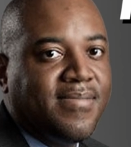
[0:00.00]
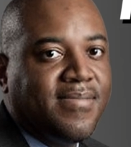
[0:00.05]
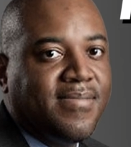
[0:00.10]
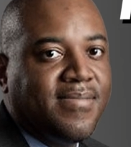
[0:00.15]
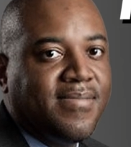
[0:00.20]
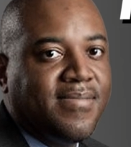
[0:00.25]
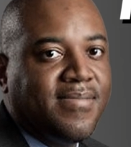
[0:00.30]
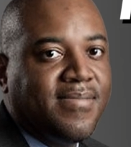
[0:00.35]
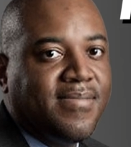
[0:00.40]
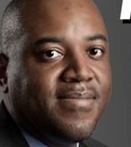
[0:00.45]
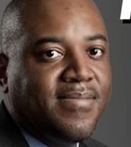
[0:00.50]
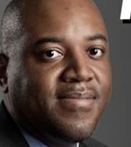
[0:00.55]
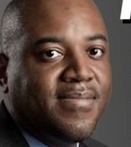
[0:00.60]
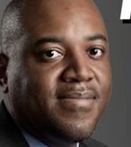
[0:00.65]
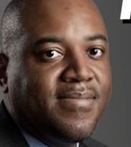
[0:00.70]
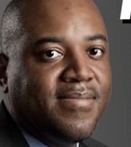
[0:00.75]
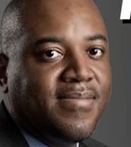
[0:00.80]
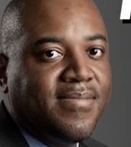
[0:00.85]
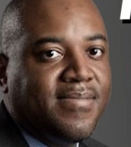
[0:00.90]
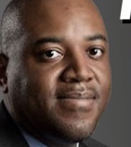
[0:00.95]

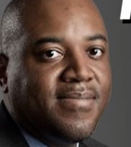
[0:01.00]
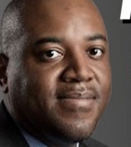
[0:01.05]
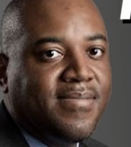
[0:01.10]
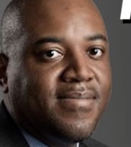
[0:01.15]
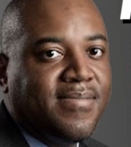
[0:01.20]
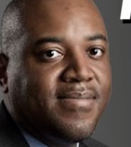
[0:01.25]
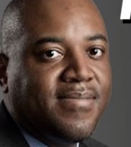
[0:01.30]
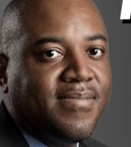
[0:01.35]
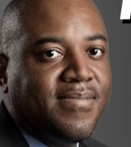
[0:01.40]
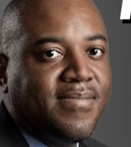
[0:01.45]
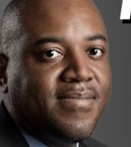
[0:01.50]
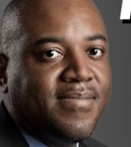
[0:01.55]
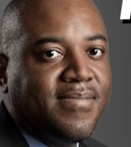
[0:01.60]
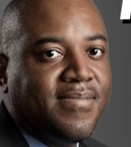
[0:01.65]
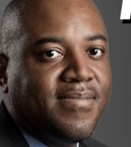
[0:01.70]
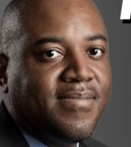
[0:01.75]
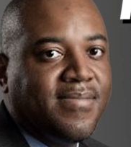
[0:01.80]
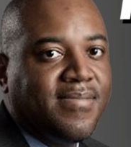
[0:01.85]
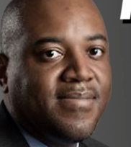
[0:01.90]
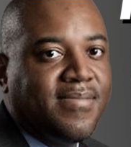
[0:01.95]

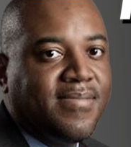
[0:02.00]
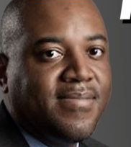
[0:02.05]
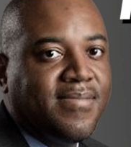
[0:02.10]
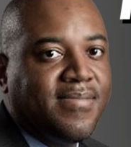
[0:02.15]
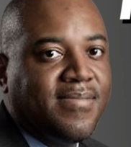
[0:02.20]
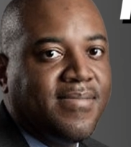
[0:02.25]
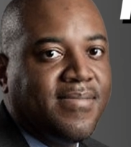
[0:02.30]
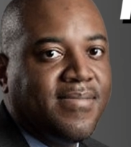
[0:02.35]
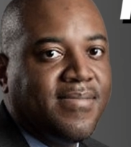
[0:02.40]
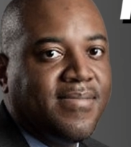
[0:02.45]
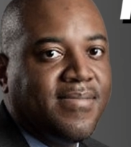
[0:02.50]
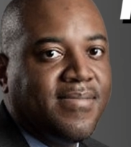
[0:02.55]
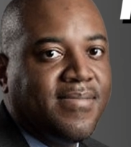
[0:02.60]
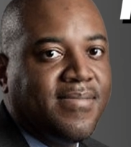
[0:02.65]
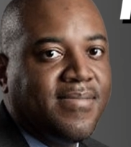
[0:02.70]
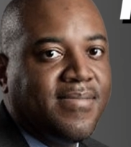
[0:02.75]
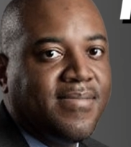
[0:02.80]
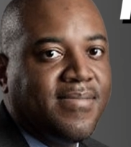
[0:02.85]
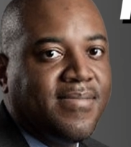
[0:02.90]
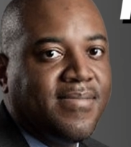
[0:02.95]

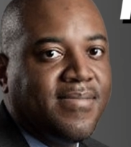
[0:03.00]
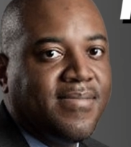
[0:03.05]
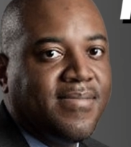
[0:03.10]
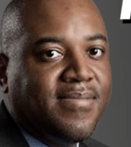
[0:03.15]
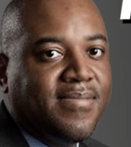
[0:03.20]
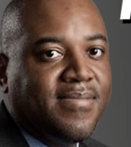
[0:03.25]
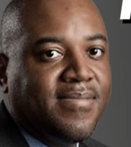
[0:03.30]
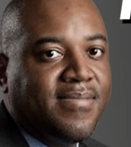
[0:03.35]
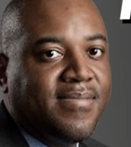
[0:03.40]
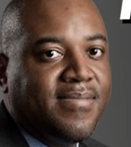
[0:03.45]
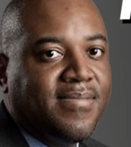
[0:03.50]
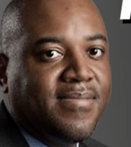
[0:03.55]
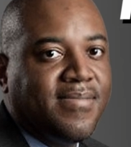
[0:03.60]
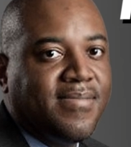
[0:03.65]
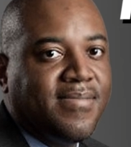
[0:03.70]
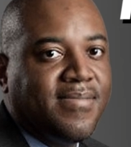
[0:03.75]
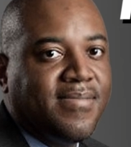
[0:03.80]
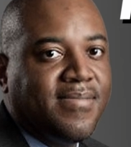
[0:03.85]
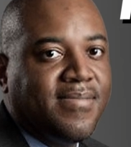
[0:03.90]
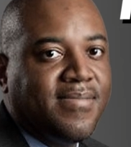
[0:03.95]

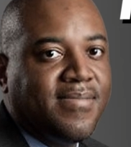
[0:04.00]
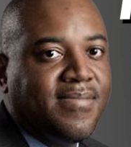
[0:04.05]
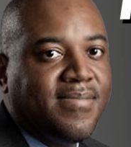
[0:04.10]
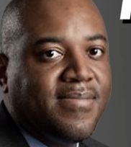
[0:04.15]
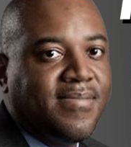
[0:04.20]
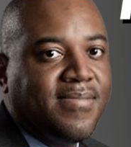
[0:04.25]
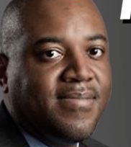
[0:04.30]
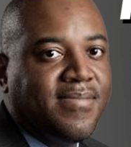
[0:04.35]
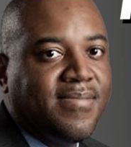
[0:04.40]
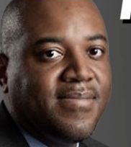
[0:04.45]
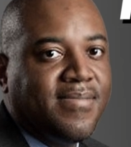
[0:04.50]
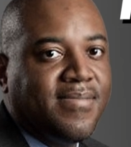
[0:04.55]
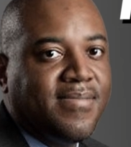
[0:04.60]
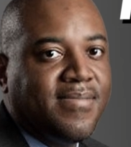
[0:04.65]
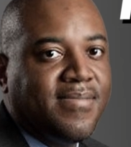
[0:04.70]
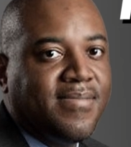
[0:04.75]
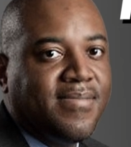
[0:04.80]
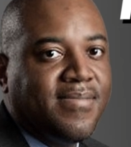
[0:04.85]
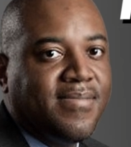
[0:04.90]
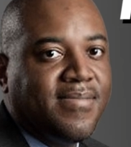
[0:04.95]

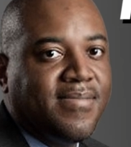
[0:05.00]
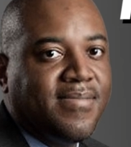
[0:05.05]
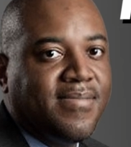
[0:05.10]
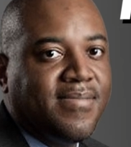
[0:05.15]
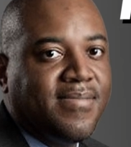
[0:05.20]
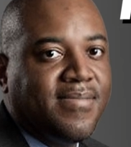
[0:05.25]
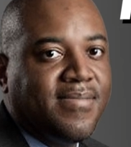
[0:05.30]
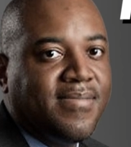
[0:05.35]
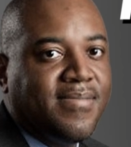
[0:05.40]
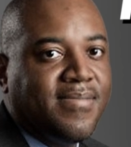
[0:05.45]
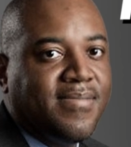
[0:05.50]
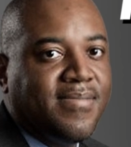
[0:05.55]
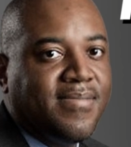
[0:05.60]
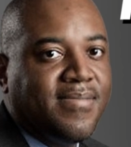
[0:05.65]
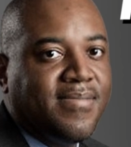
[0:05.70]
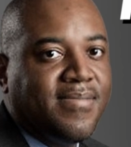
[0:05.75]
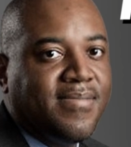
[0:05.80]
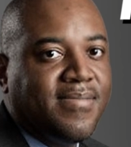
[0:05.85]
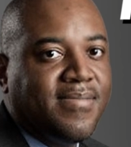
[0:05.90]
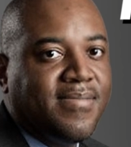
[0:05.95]

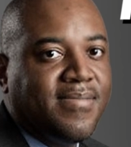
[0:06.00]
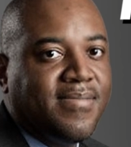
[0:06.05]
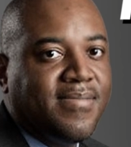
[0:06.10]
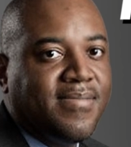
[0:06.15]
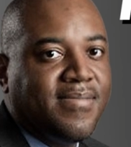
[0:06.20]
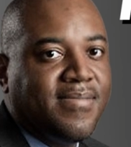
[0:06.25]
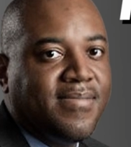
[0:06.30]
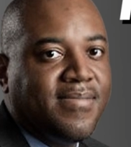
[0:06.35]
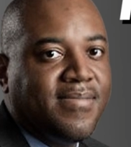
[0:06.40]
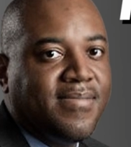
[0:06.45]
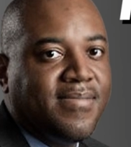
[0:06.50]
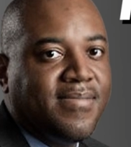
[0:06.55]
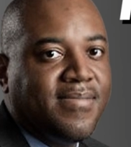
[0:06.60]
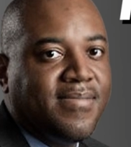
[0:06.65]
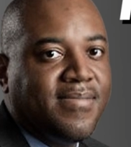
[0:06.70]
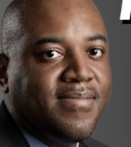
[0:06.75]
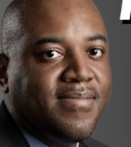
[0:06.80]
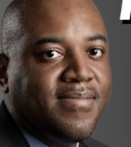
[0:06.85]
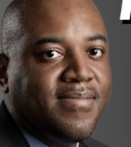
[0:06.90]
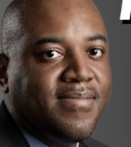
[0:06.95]

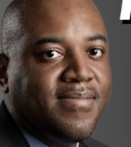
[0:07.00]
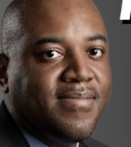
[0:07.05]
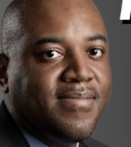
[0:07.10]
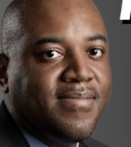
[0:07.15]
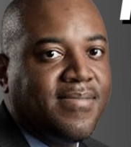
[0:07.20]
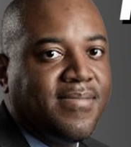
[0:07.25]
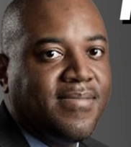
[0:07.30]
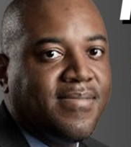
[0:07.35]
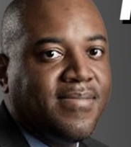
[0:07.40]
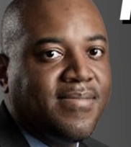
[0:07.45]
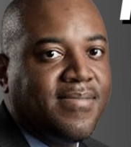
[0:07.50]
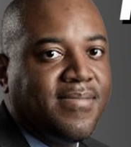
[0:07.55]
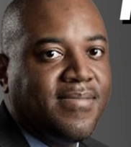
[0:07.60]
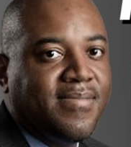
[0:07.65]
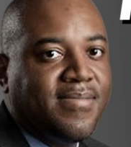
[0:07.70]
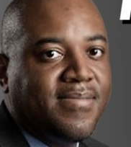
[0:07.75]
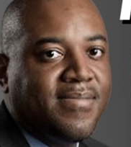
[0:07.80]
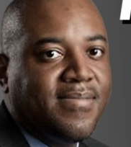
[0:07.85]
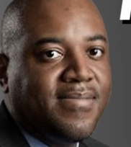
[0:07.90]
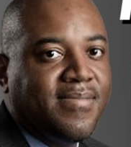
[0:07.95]
(no lip movement)